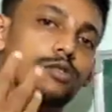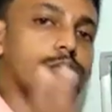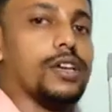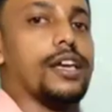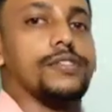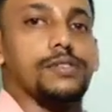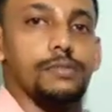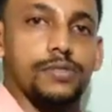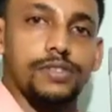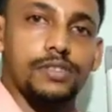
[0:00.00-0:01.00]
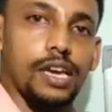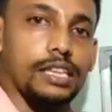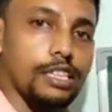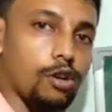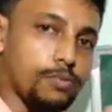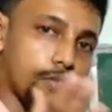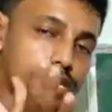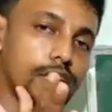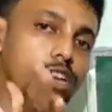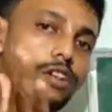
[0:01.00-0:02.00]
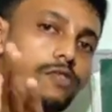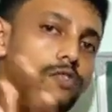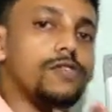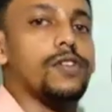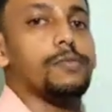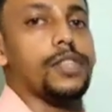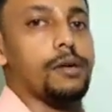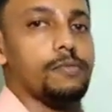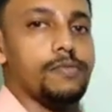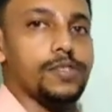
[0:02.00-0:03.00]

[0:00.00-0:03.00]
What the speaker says: organisms and they obtain food from them.